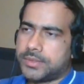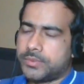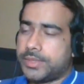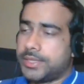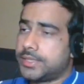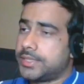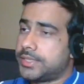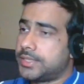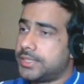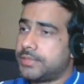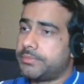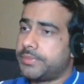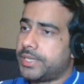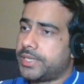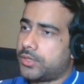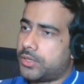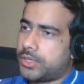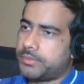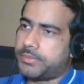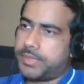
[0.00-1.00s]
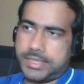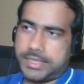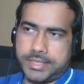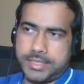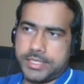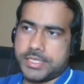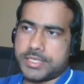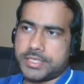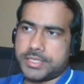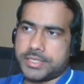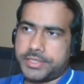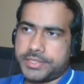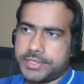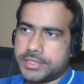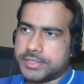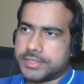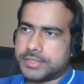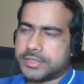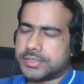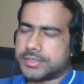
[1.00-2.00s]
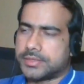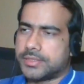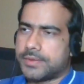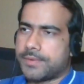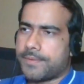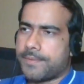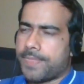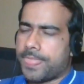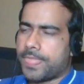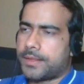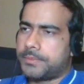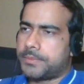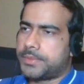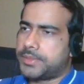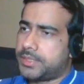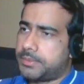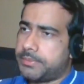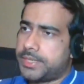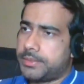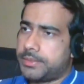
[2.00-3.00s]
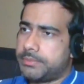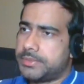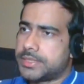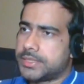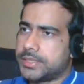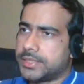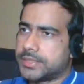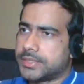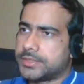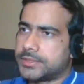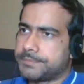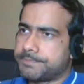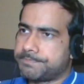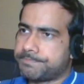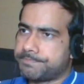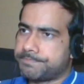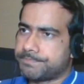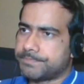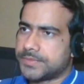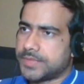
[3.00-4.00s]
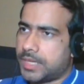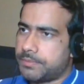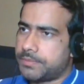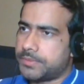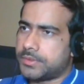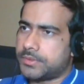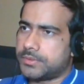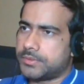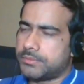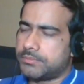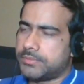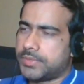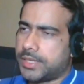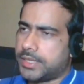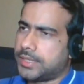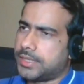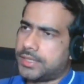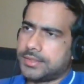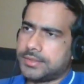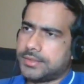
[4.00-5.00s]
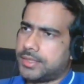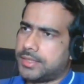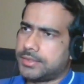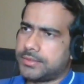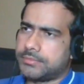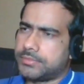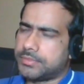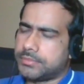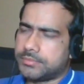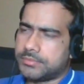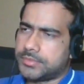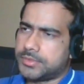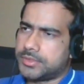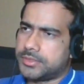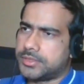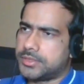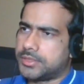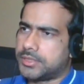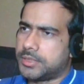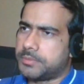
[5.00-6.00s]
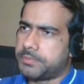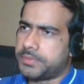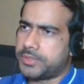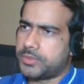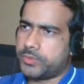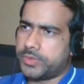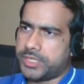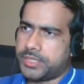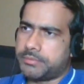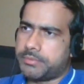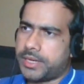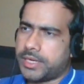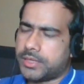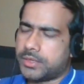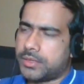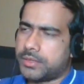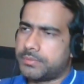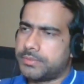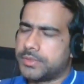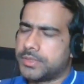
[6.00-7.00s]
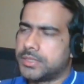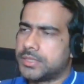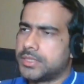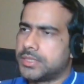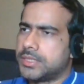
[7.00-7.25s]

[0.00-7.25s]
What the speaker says: Well, they did make a lot of money initial years, but they made mistakes after that, and the company went bankrupt.